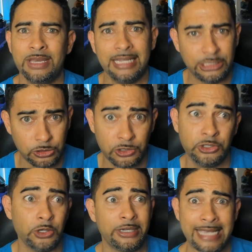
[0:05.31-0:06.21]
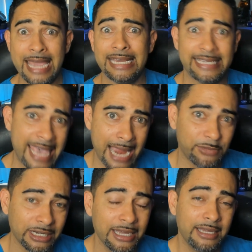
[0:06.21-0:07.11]
It lets you use your Canon
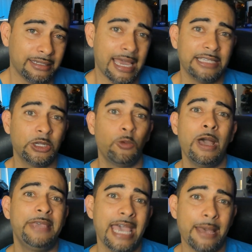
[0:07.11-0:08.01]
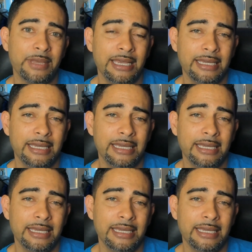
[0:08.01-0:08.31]
camera as a webcam.